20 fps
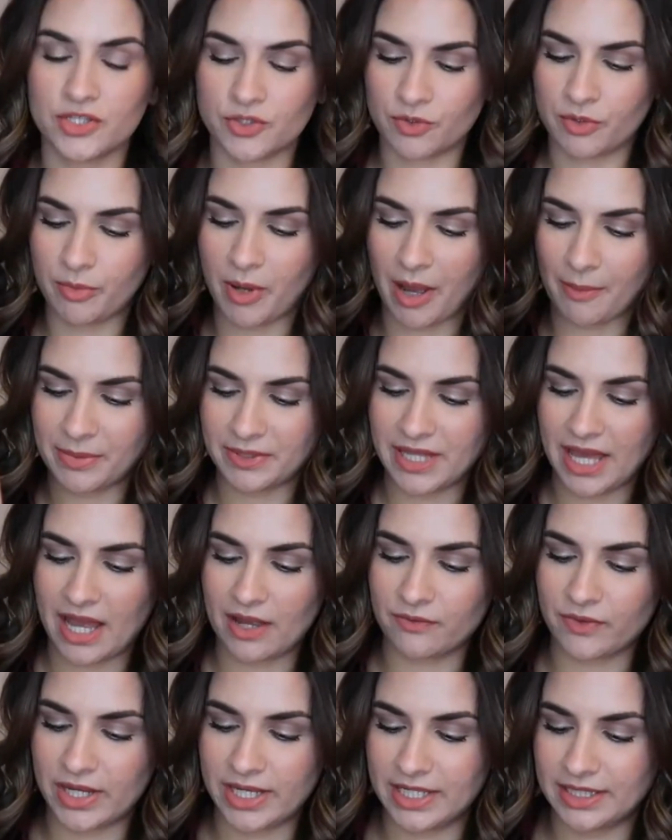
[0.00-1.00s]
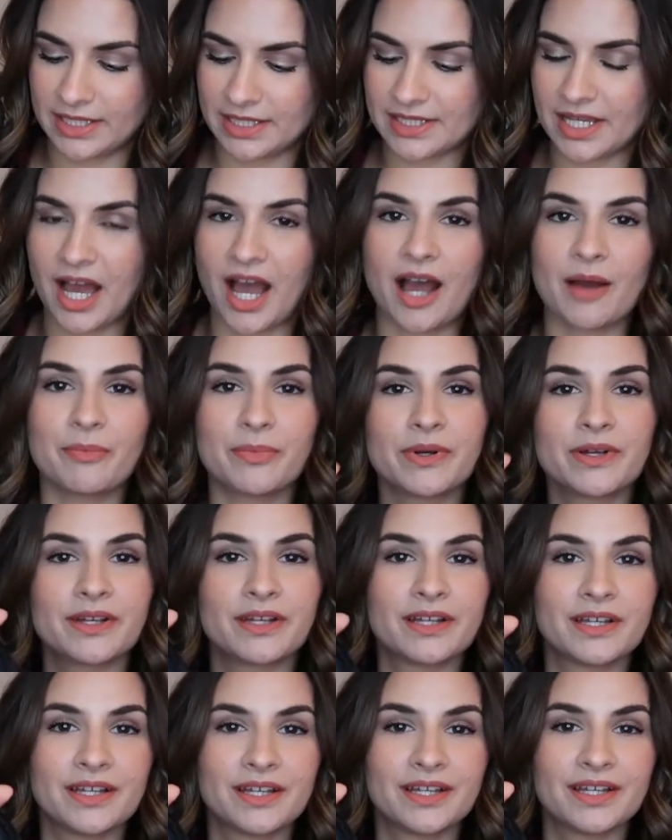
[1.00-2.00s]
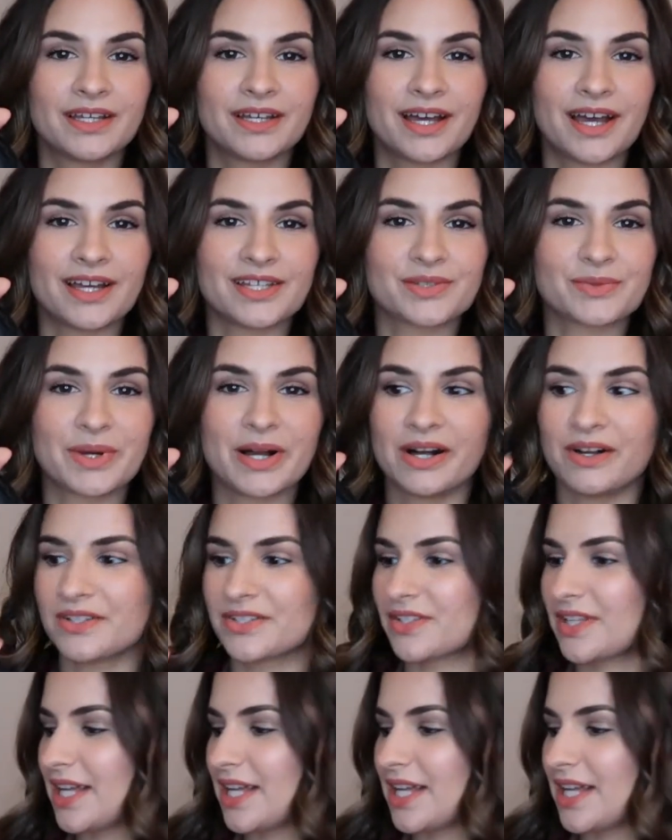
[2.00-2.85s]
So we're popping that right in the top as well, so